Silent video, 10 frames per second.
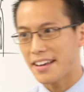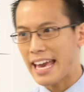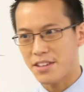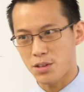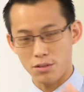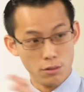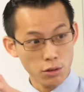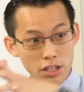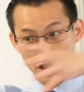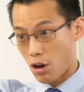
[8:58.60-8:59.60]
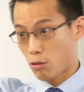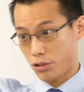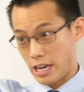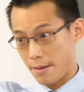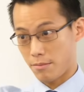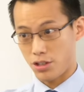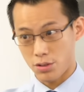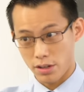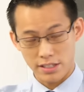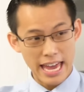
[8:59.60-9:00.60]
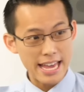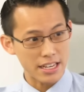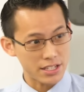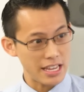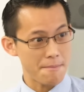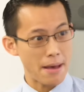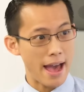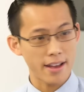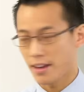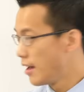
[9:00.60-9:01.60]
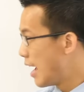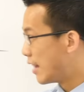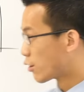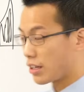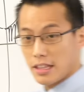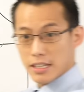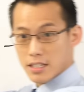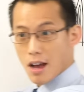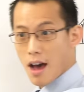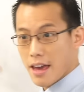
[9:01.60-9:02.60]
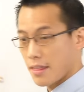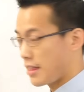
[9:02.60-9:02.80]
Okay, so look at the whole shape. Just sort of take a step back and look at the entire